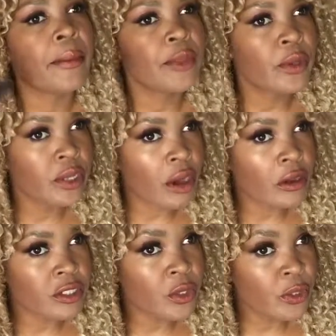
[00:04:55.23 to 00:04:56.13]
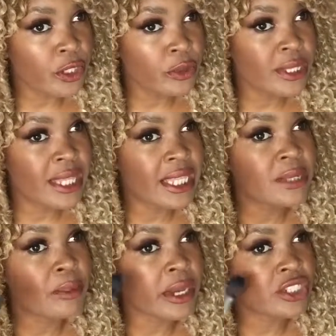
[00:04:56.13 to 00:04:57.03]
You can also use
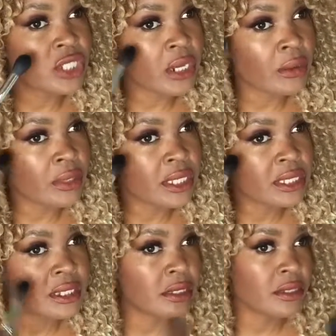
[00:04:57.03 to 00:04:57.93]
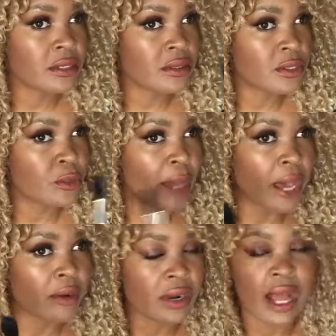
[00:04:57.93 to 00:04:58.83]
this brush not only to do
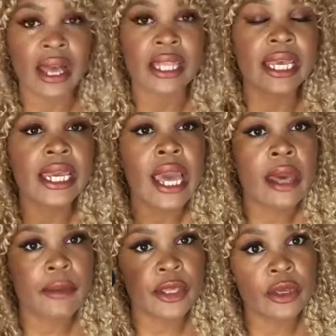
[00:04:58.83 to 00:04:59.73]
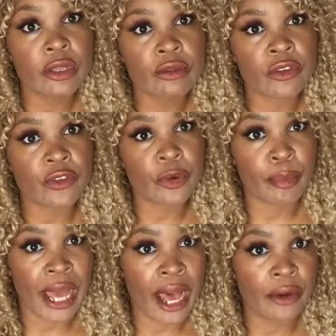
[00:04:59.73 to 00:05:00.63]
powder highlight, but you can use it for
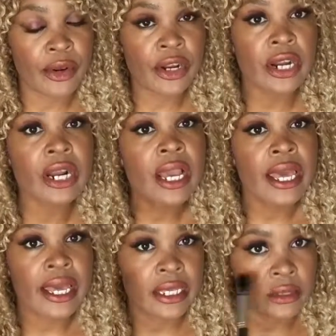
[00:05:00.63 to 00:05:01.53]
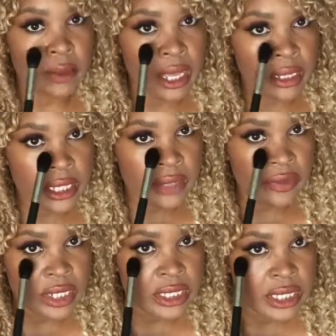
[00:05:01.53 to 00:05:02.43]
powder as well. Like if
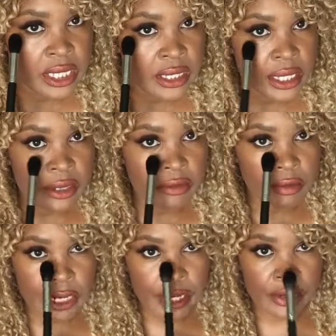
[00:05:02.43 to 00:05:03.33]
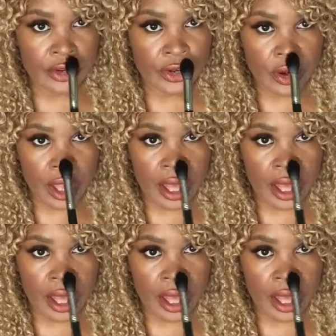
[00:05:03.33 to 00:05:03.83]
you need to get like right under your